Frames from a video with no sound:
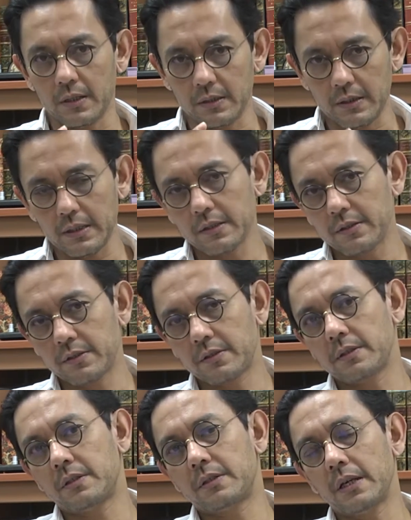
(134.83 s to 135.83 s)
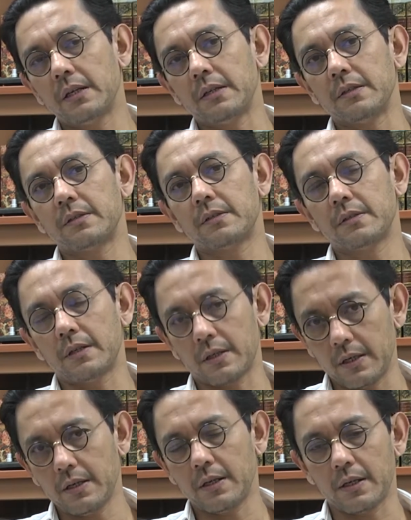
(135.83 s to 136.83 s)
it does tell us
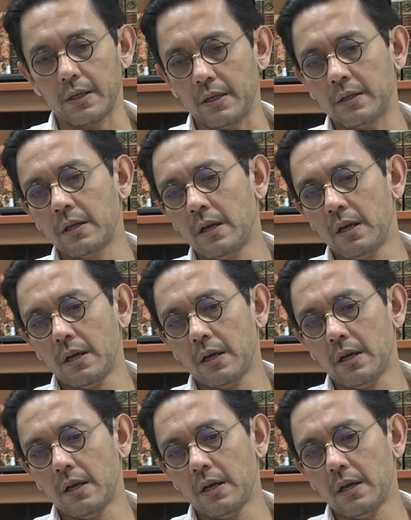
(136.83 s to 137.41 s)
again and again